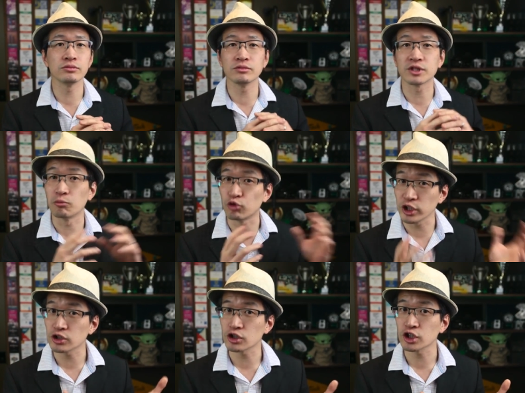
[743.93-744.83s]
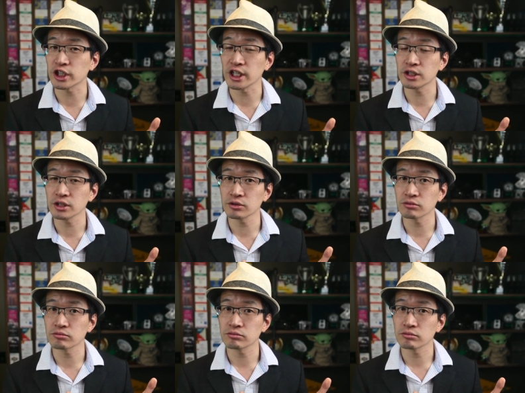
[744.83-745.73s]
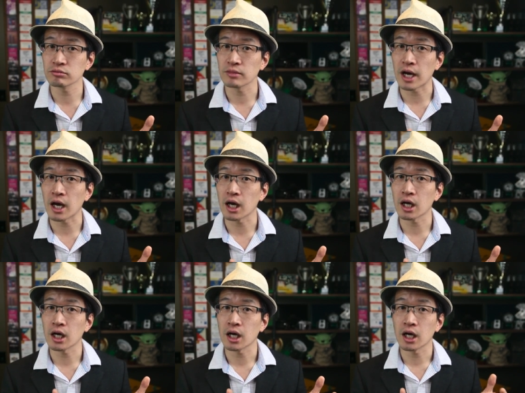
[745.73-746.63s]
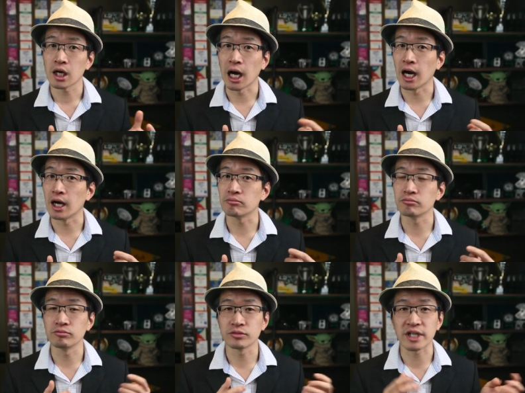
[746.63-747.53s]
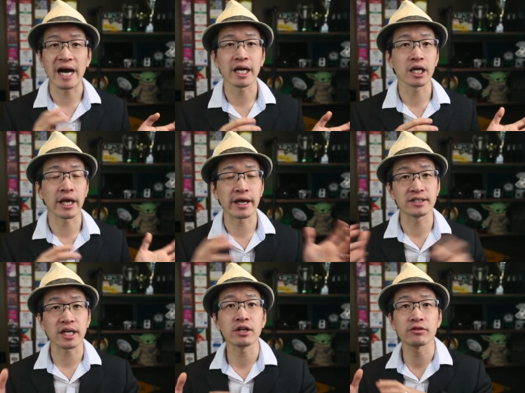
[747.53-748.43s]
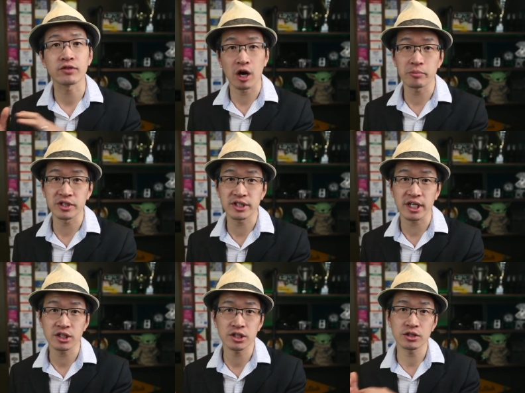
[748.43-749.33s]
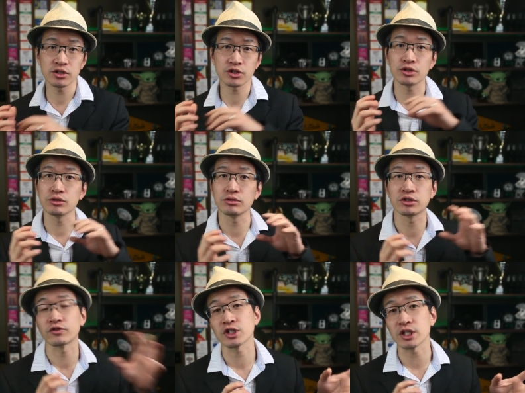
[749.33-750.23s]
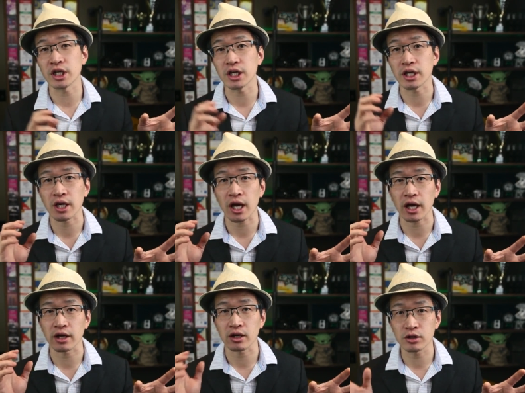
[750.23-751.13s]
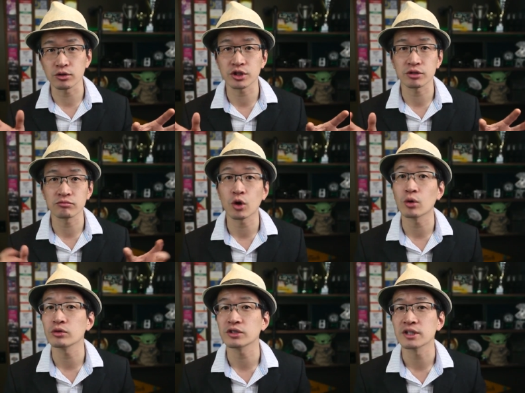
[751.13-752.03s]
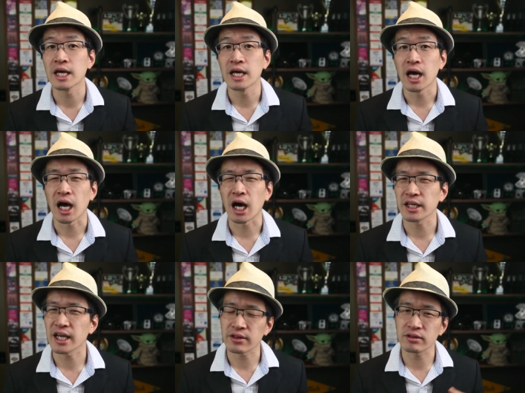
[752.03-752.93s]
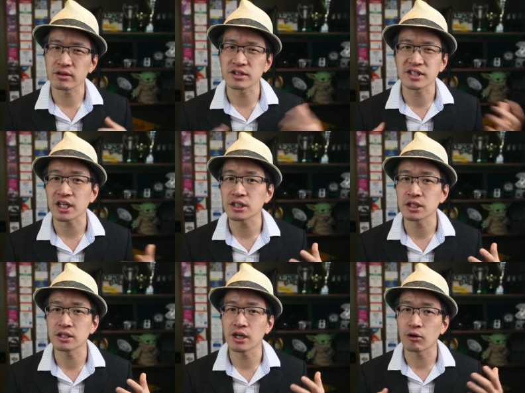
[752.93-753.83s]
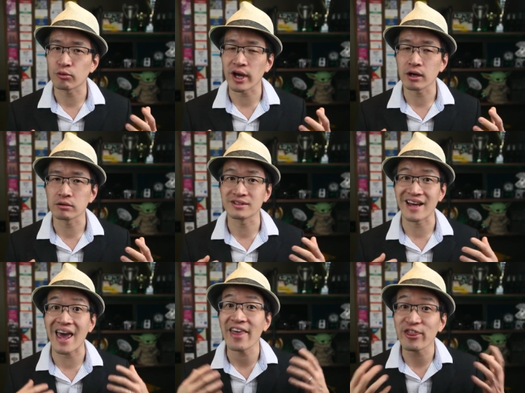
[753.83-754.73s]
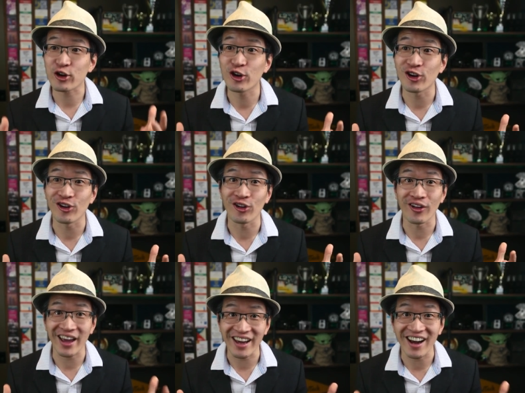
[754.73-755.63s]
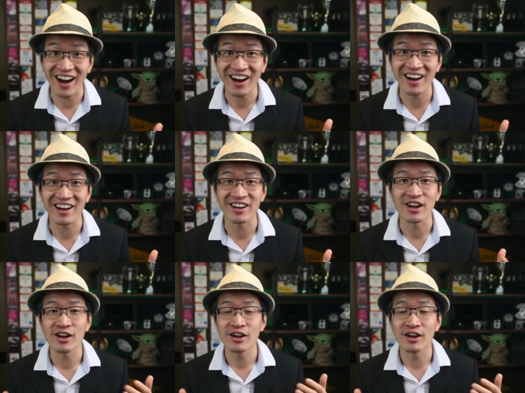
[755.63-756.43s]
some research changes um, tying executive compensation to diversity and inclusion goals. Uh, yet the discussion around ethical AI,